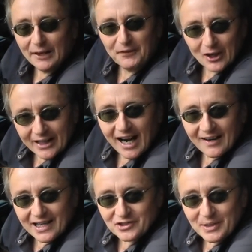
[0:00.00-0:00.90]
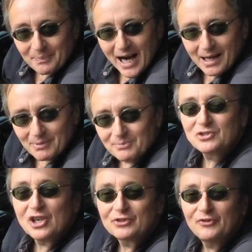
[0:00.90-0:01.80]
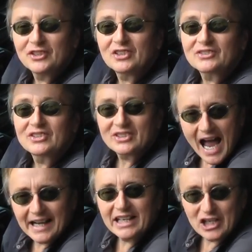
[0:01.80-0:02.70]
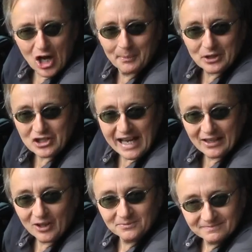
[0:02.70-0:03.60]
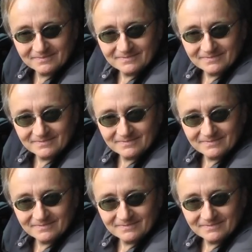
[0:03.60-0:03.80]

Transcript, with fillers: if your car has any problems, just visit the Scotty Kilmer channel.